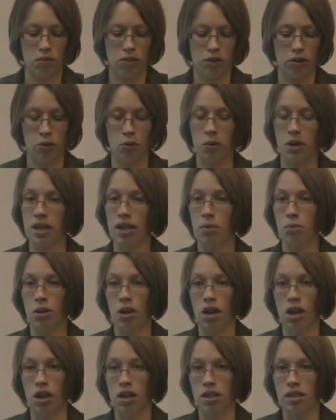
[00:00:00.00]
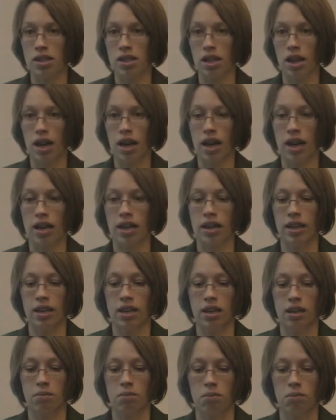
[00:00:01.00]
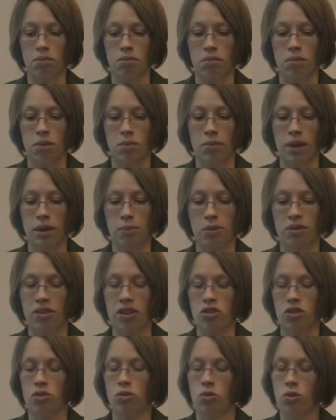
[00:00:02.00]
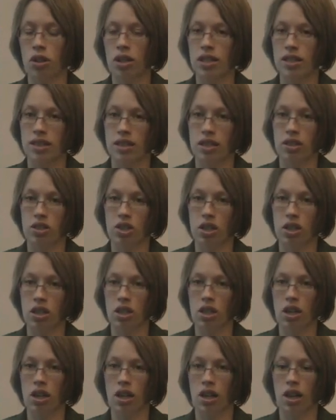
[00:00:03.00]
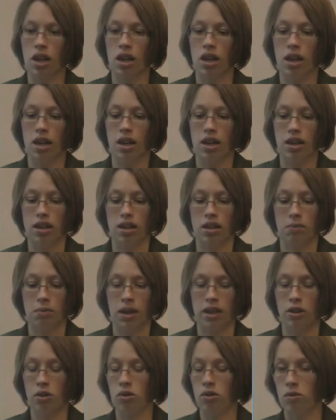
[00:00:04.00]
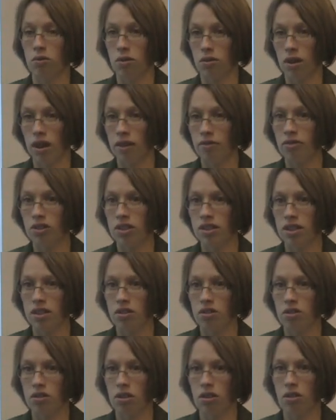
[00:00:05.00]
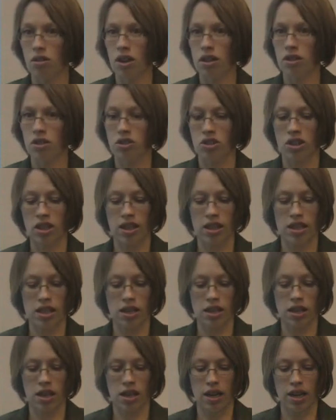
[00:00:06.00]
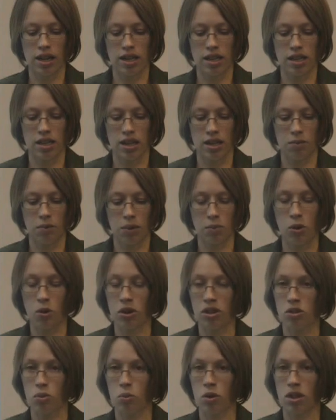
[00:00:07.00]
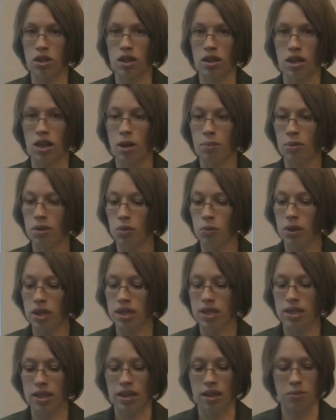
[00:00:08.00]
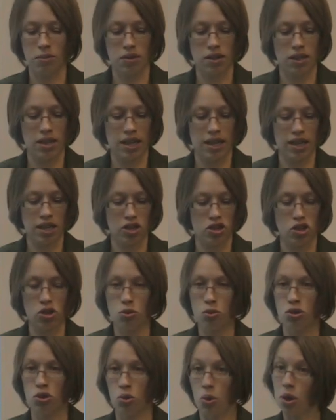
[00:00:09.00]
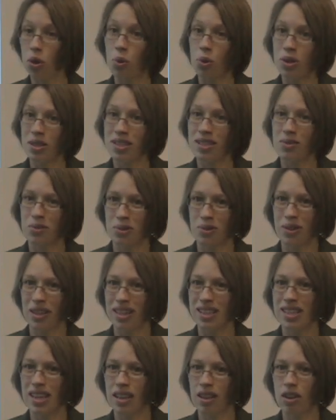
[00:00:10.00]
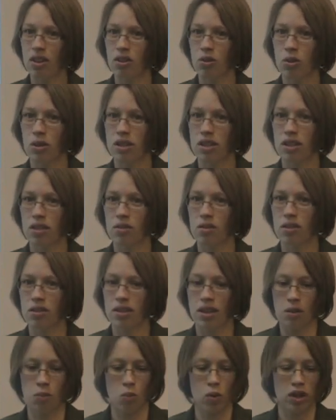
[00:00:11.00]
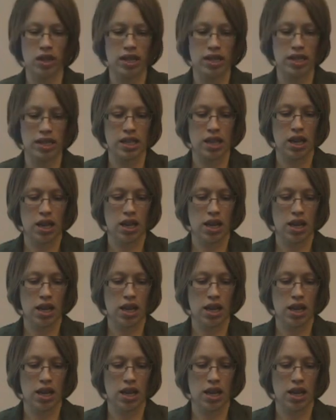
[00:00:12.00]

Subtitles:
Through reading blogs, my professional organization I go to conferences during the year, and I'm going to one in a couple of weeks, and I'm taking 2 short courses, which are like day-long courses, and one is